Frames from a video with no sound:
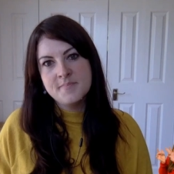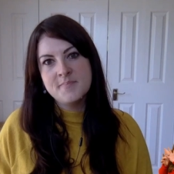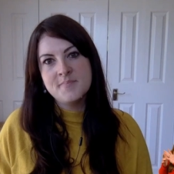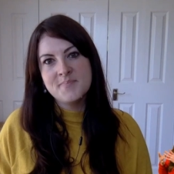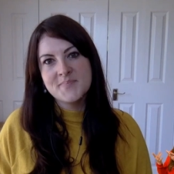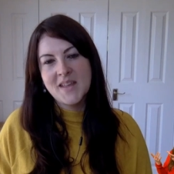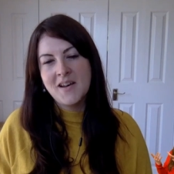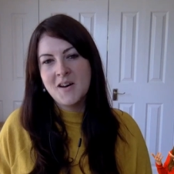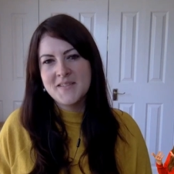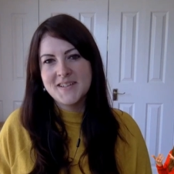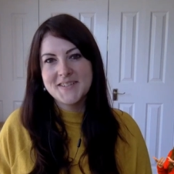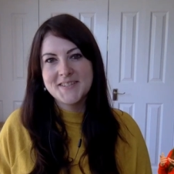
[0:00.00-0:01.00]
Hmm.
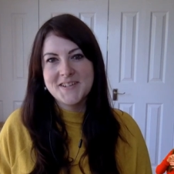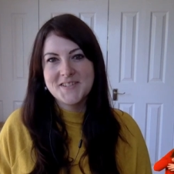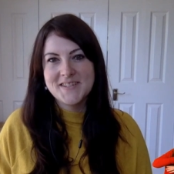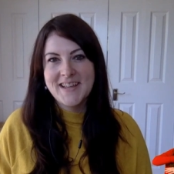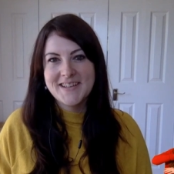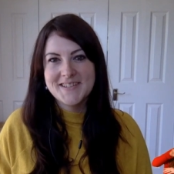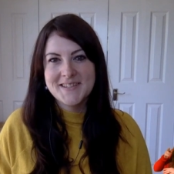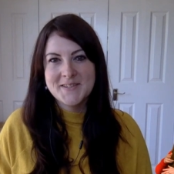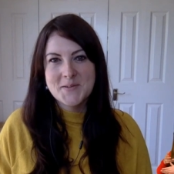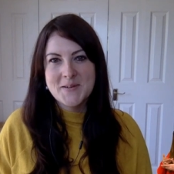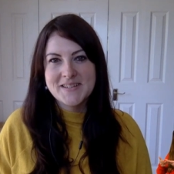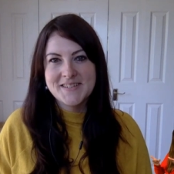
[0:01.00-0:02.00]
Oh, that's such an
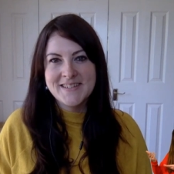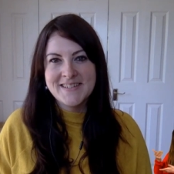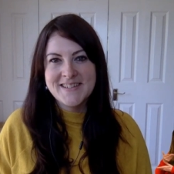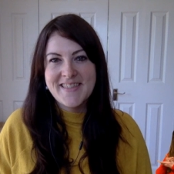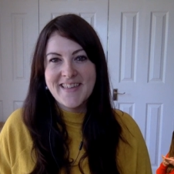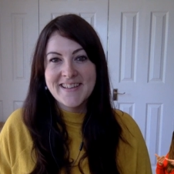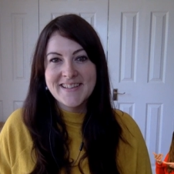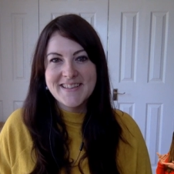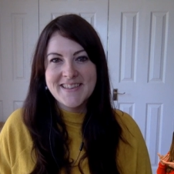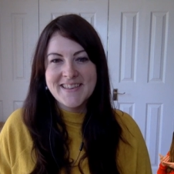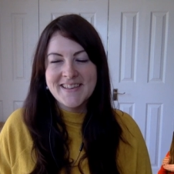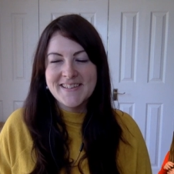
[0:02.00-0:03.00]
excellent question.
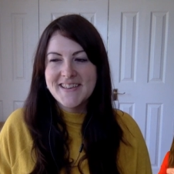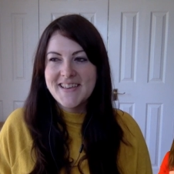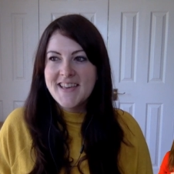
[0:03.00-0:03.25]
Thank you.